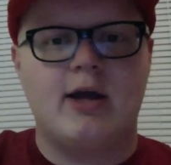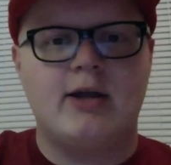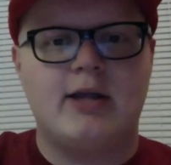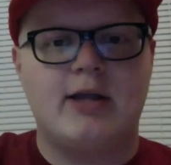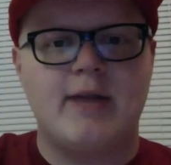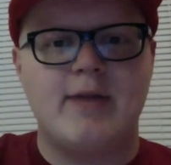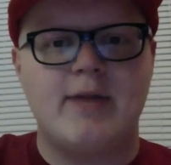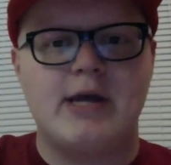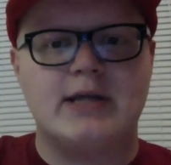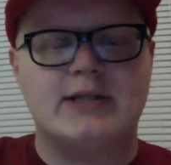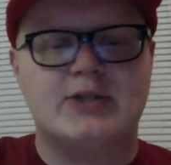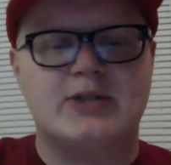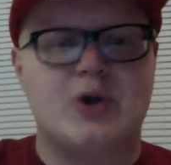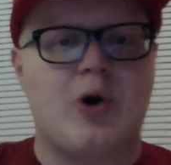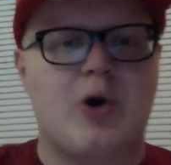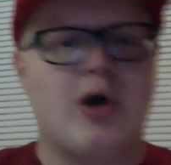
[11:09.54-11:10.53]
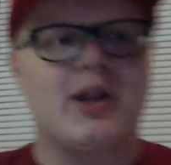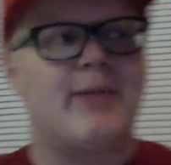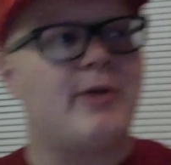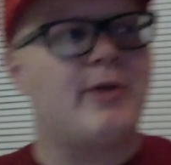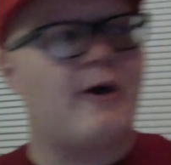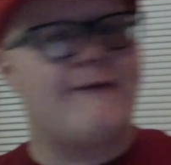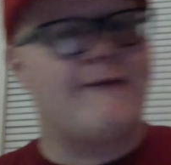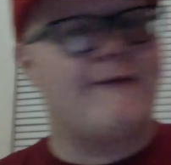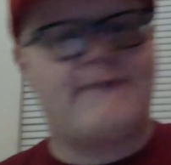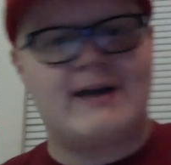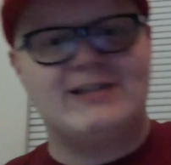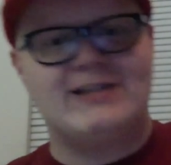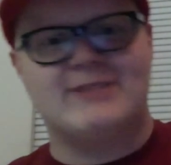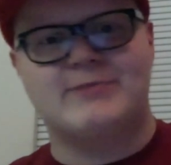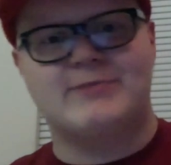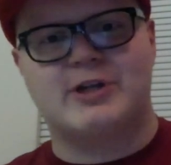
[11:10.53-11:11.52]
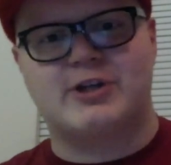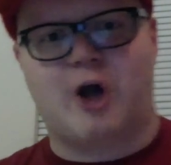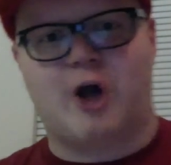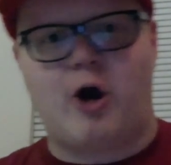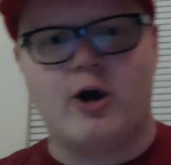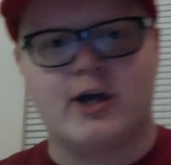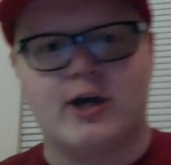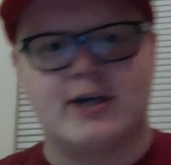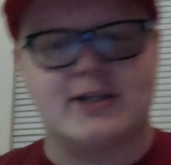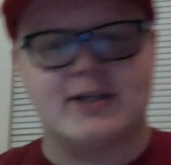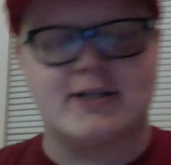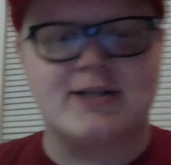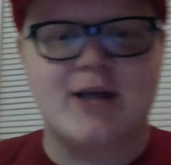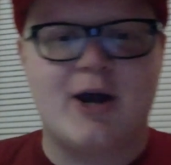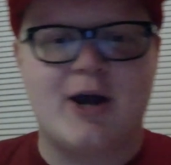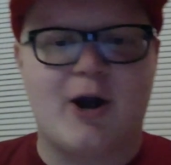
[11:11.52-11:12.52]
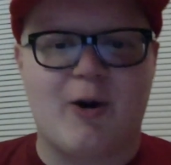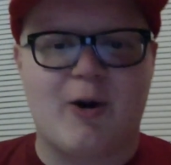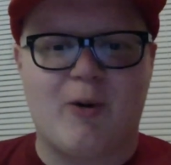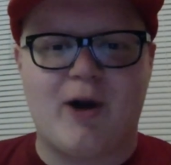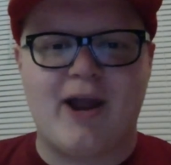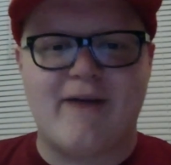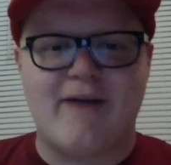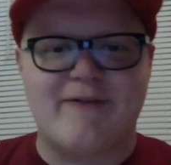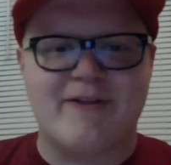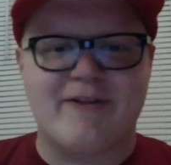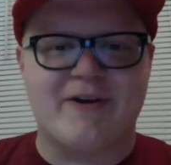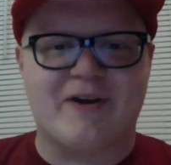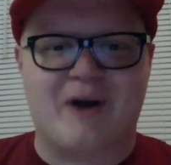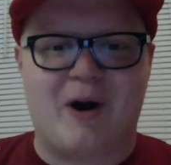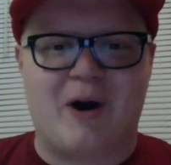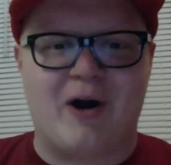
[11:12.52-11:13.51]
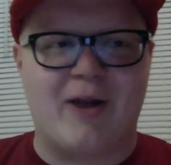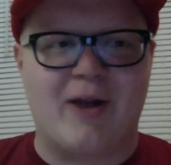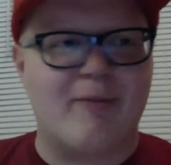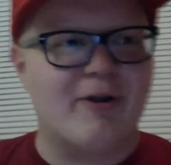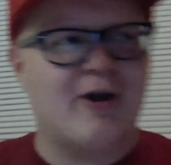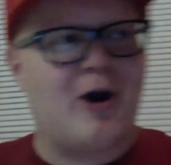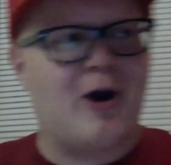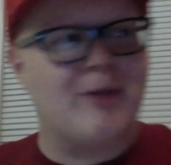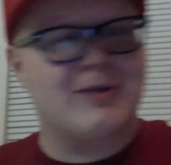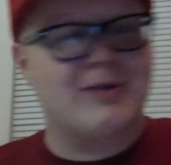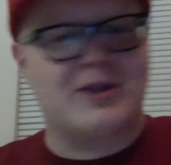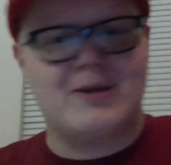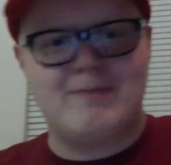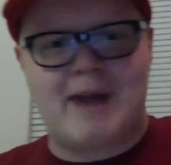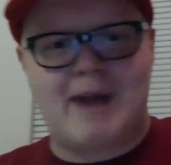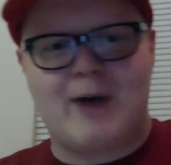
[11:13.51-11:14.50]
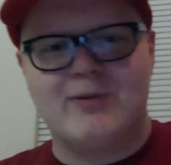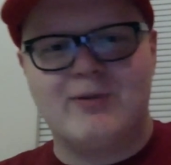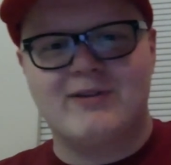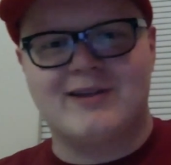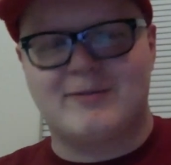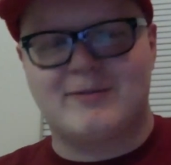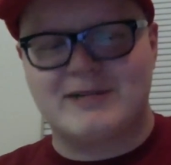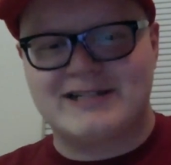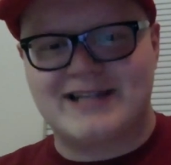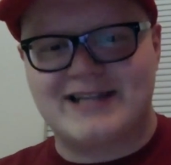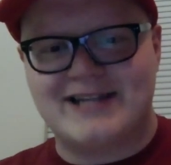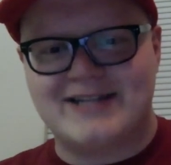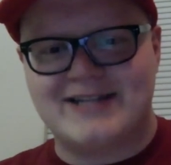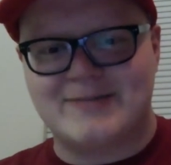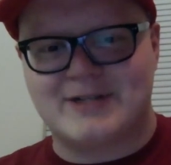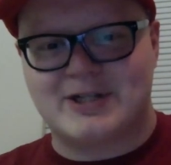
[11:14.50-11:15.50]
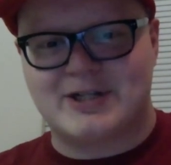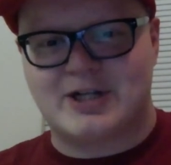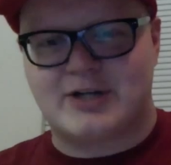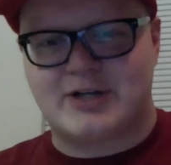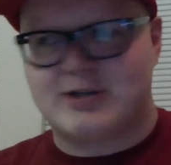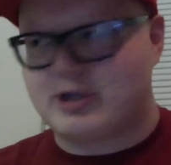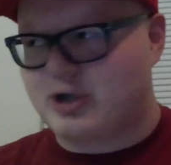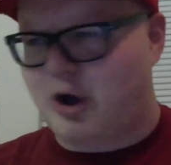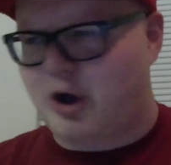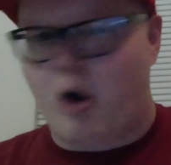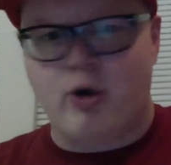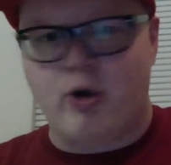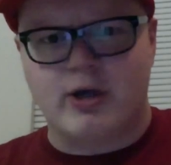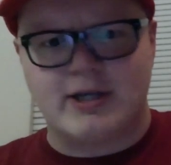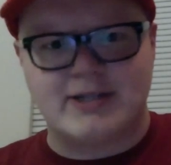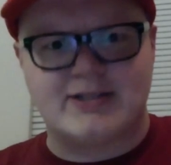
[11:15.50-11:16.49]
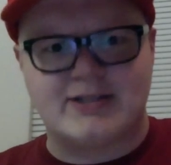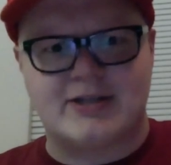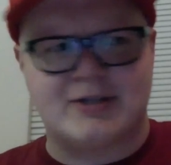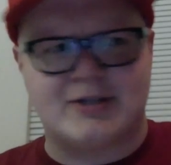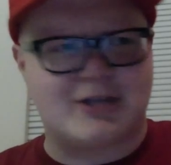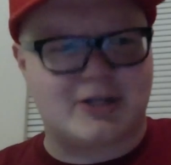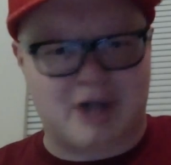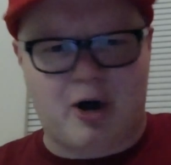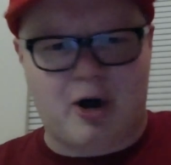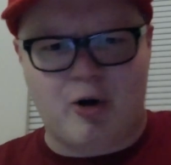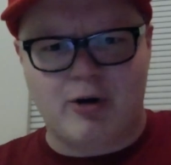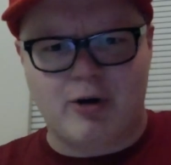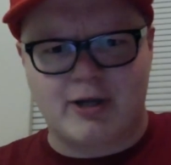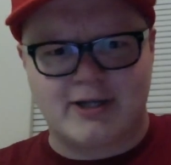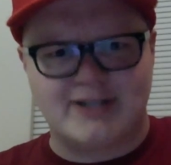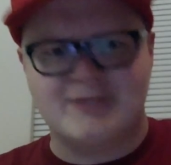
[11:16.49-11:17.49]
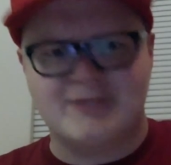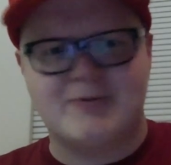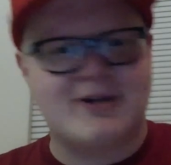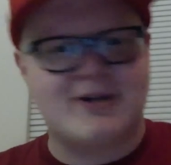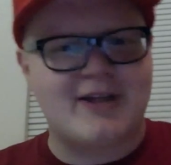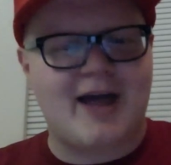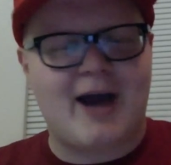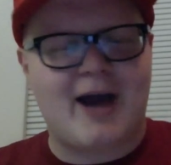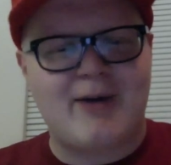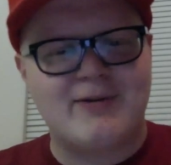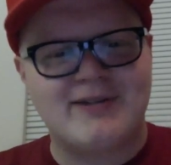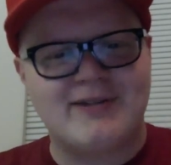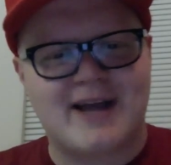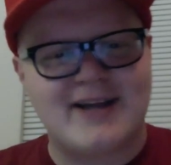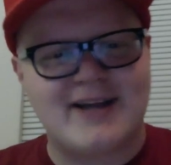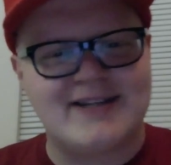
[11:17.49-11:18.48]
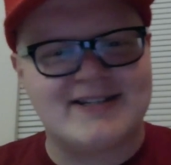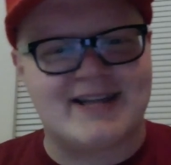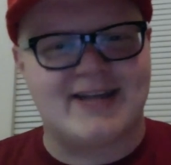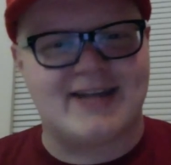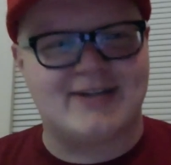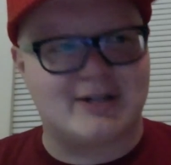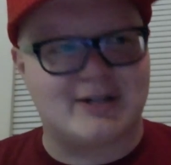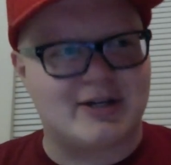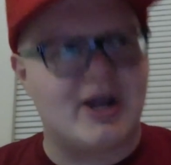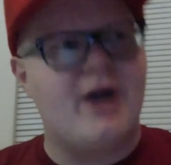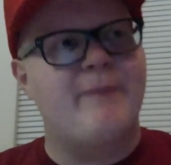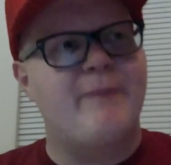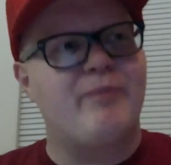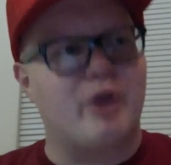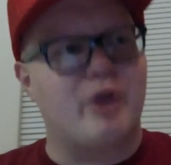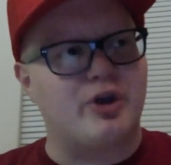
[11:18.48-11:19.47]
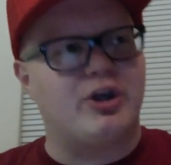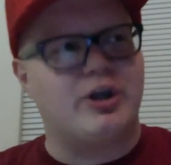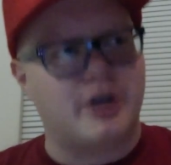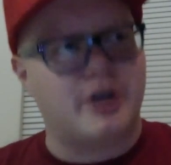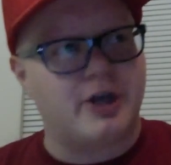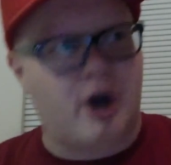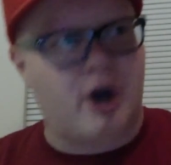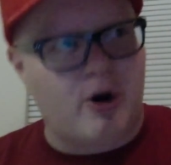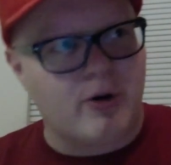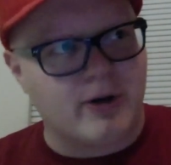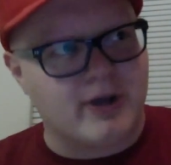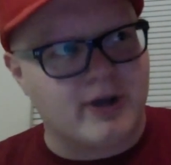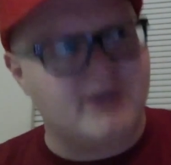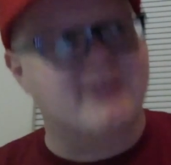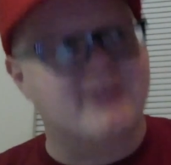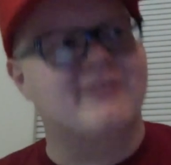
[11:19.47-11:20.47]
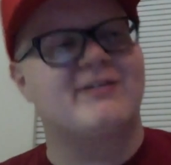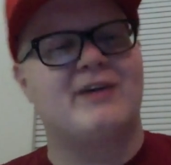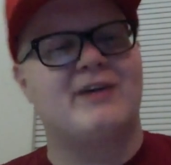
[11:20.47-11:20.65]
Give me a sword. Let me go fight some Dodongas or whatever they're called. I'm gonna go up to the mountains. I'm gonna slay some Dodongas. The Dodongas. How do you say it? The Dodongas.